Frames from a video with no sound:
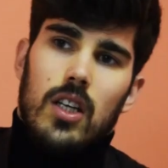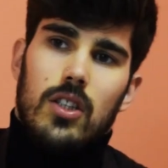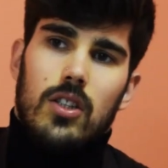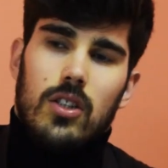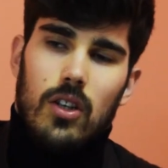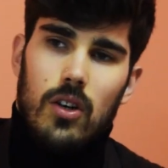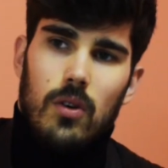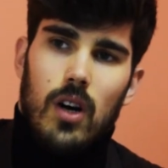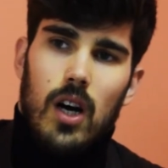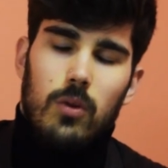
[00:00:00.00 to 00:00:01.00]

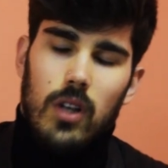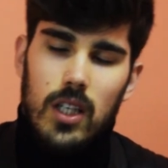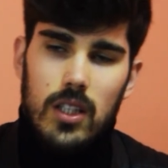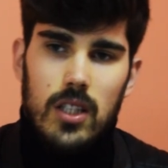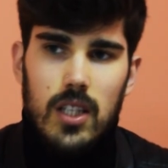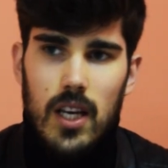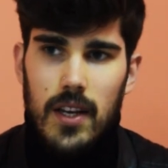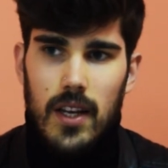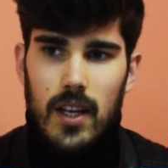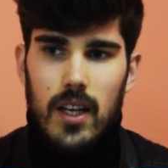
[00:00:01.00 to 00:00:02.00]
So I would like to say
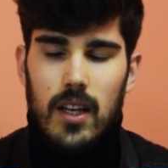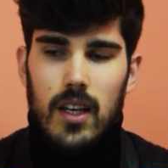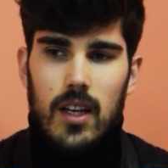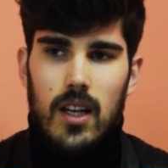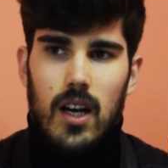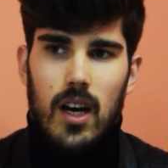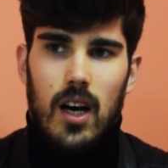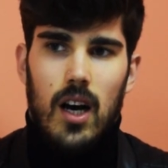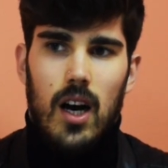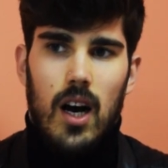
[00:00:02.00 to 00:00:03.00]
that
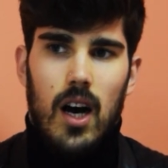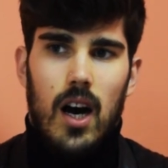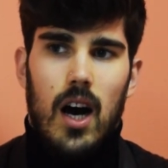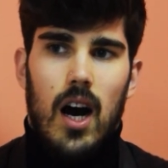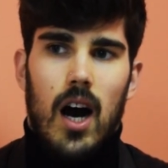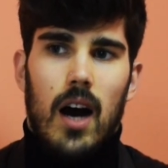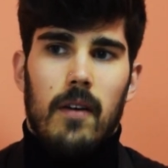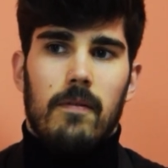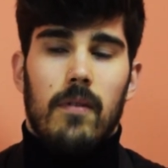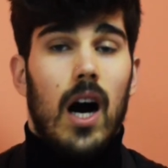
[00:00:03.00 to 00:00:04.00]

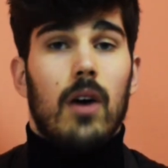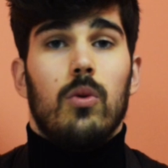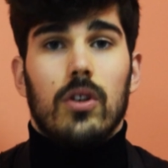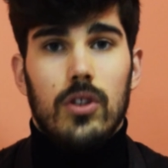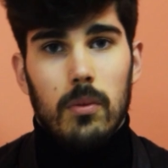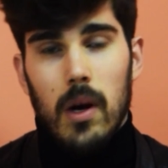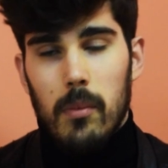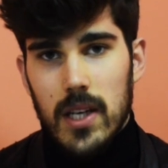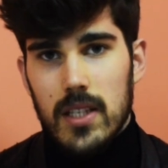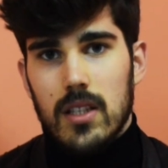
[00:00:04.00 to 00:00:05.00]
I will do my
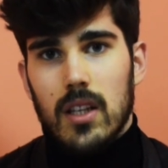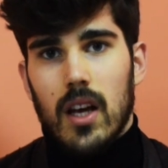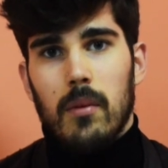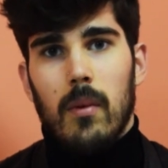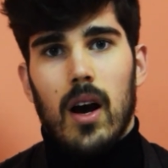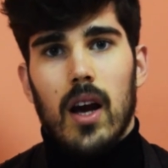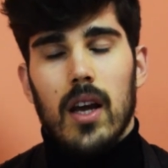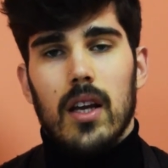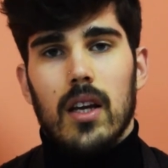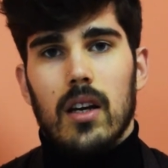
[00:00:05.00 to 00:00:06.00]
best and
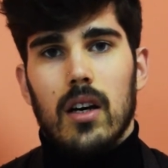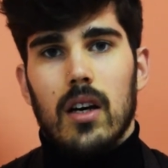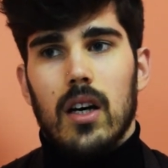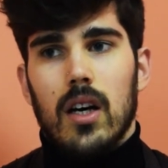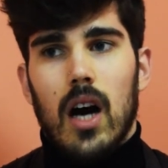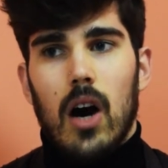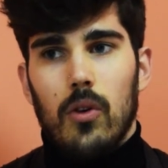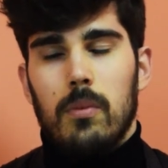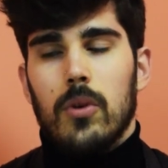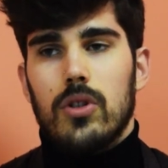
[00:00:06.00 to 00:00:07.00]
my
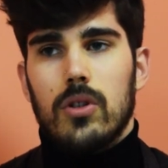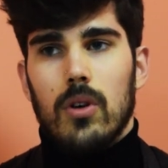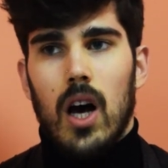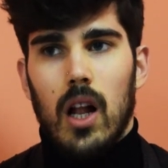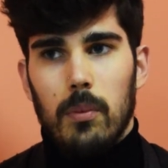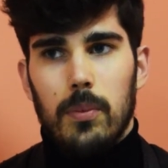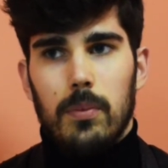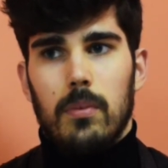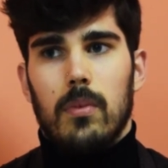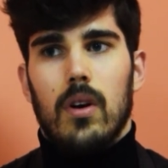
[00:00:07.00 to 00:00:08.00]
utmost to help
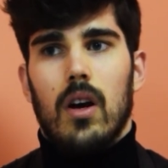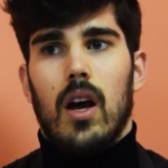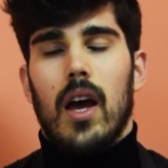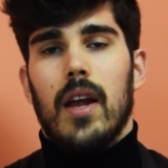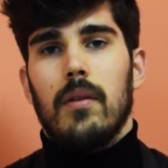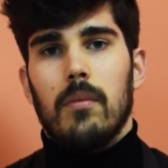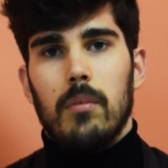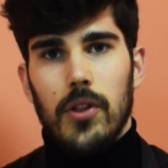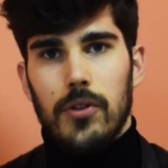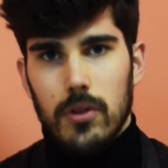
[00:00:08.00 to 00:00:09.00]
and
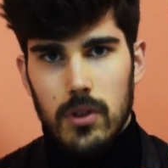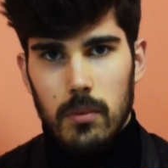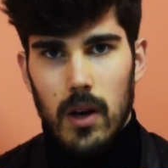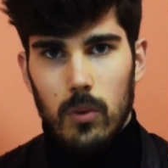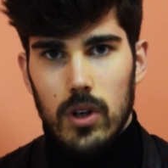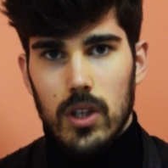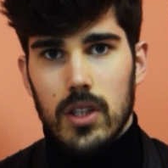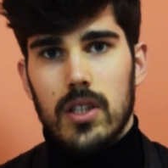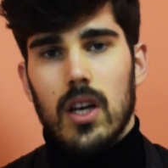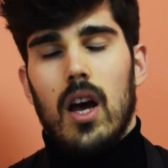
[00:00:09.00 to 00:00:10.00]
be true to my
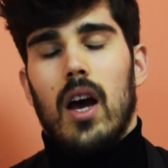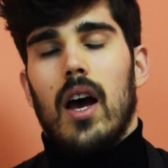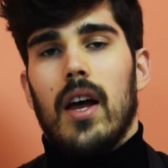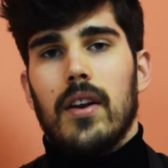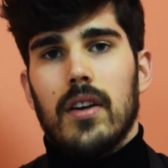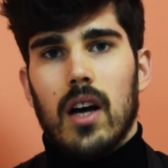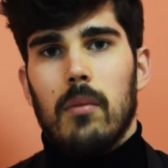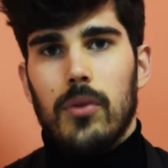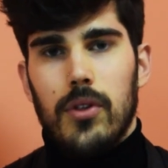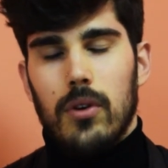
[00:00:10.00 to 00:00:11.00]
words and
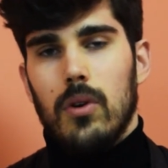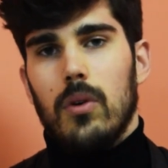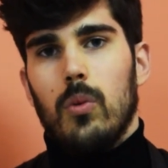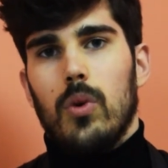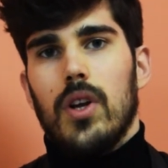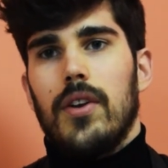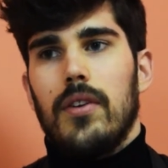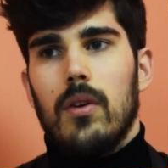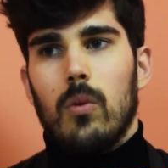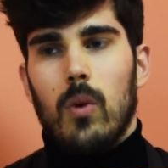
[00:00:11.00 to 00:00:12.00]
come through with
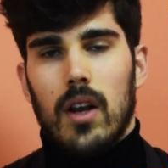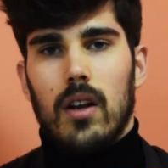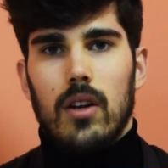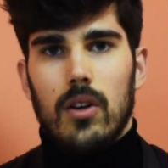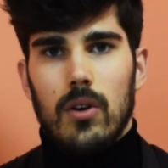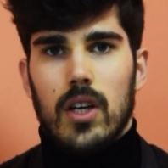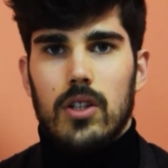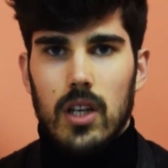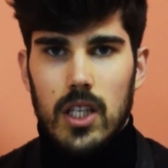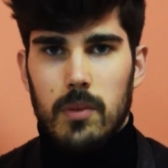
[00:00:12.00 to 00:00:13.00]
what you
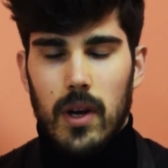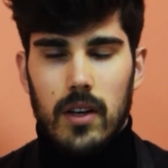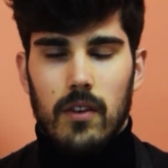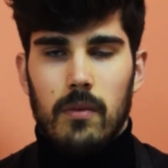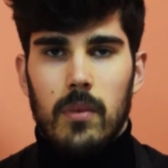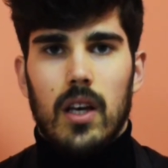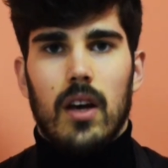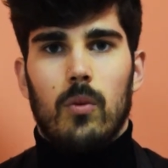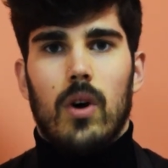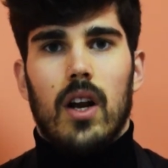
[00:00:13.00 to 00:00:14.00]
actually expect of me
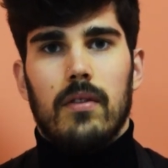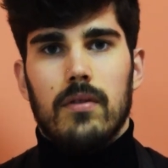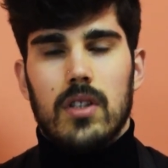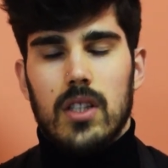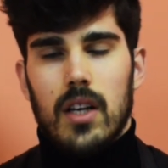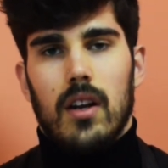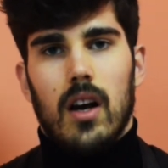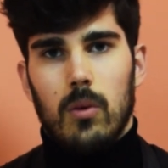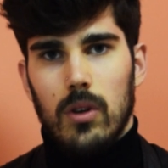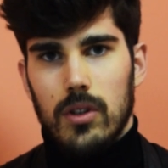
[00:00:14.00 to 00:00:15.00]
and what I've said
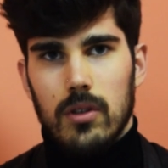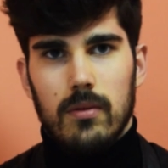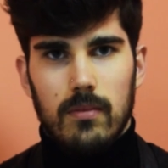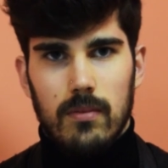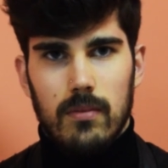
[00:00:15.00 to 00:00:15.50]
I will do.